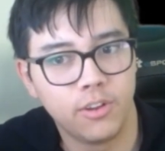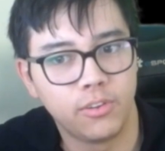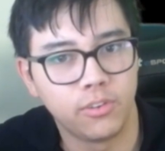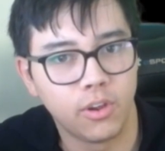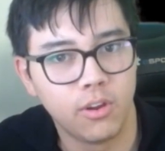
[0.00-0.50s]

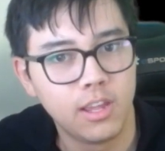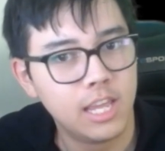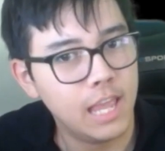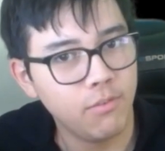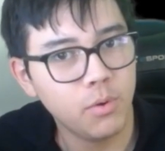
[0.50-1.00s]
So
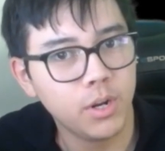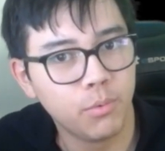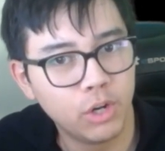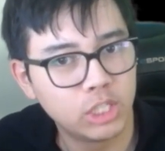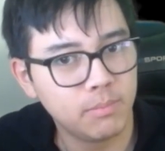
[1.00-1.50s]
if you want to
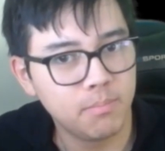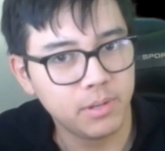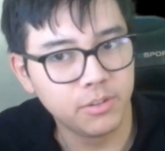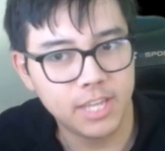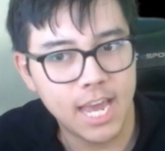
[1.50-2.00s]
watch me
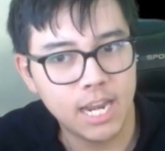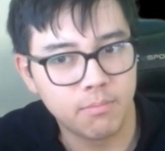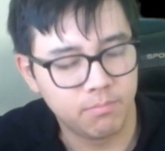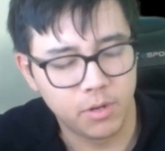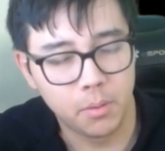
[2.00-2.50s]
build that
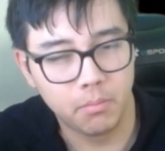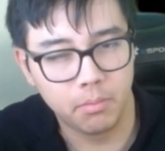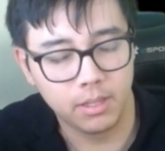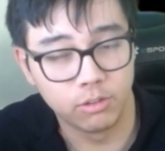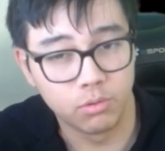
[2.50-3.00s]
and
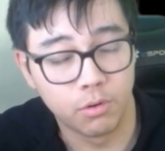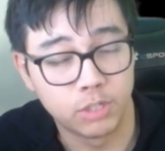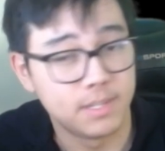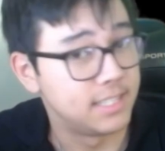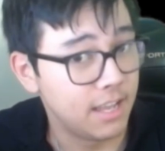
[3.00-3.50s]
probably also watch
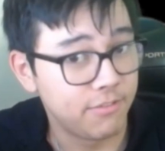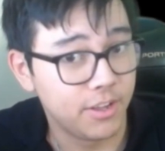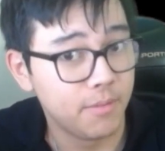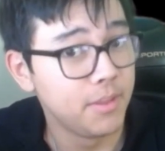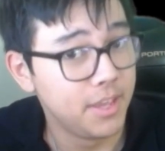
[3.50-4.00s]
me
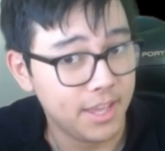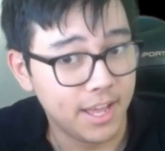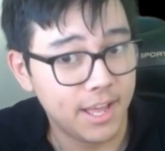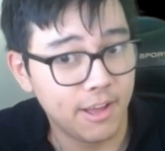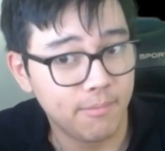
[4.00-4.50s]
suffer,
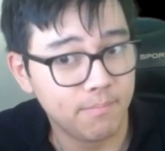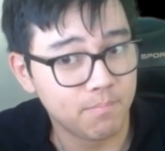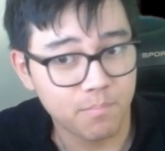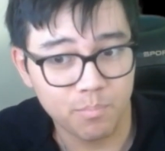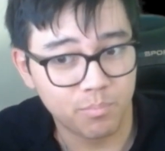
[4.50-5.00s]

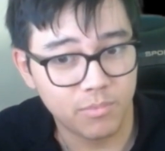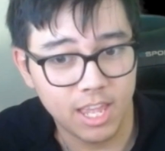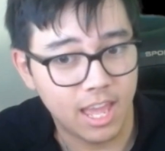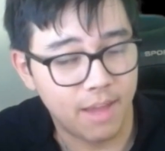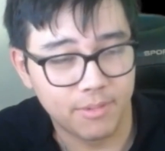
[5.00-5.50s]

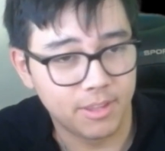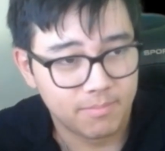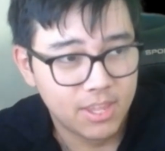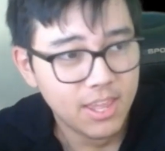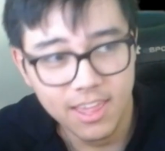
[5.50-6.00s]
yeah, I mean,
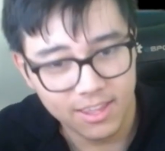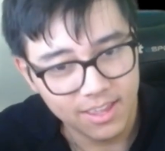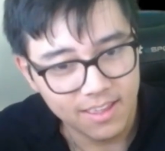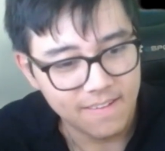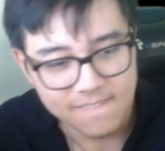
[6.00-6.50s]

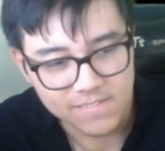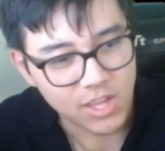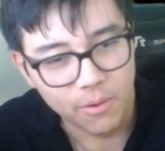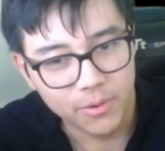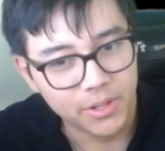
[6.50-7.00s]

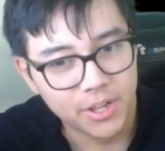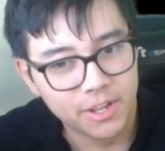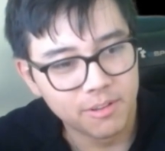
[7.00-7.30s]
go along,